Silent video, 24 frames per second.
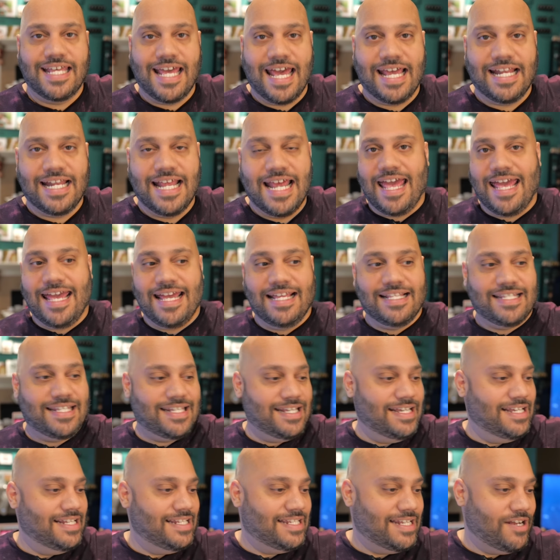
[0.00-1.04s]
get
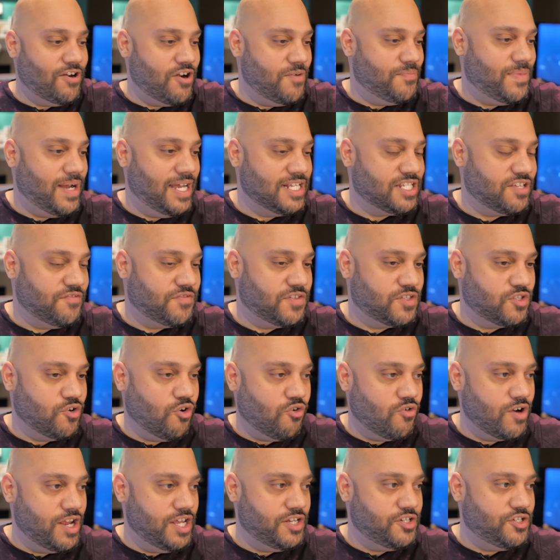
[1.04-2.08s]
8 TB of
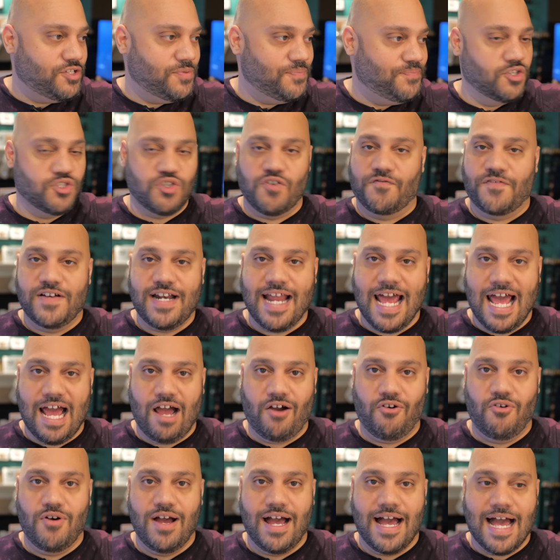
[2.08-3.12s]
storage. So for
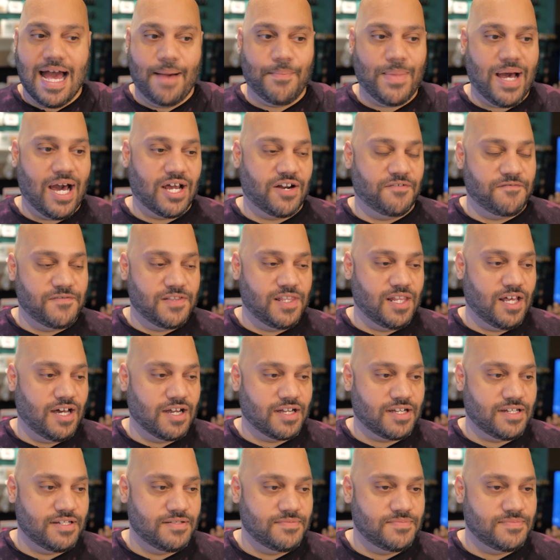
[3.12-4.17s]
now, I'm out of
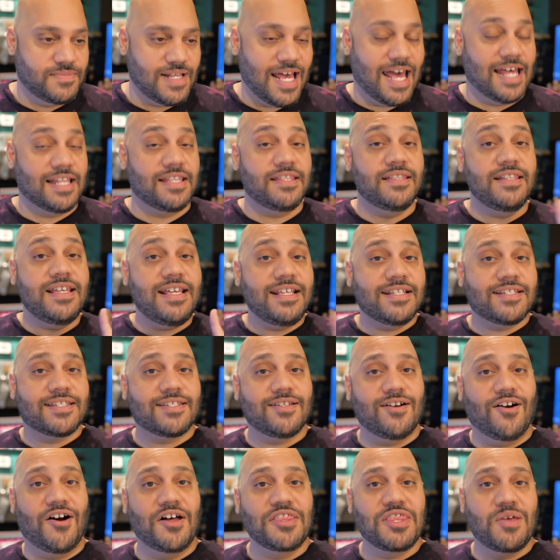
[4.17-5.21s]
luck, at
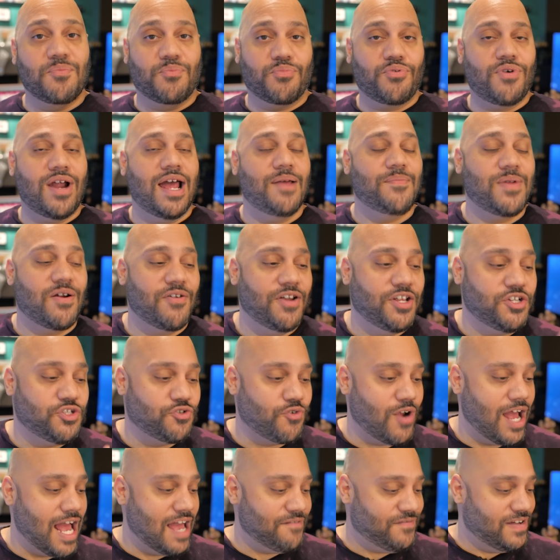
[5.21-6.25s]
least on the primary
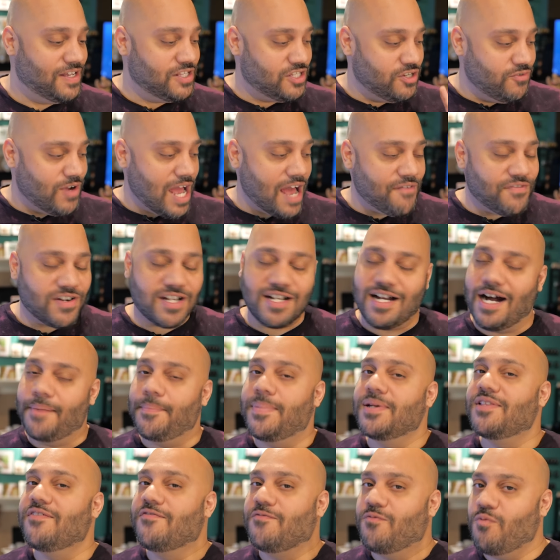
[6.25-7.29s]
drive. I do have a
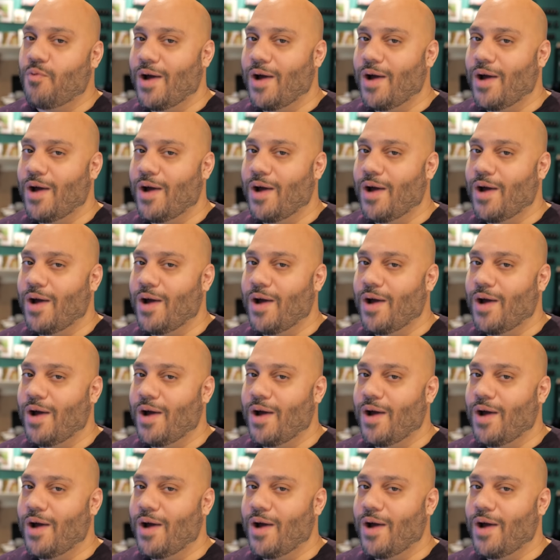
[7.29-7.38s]
couple of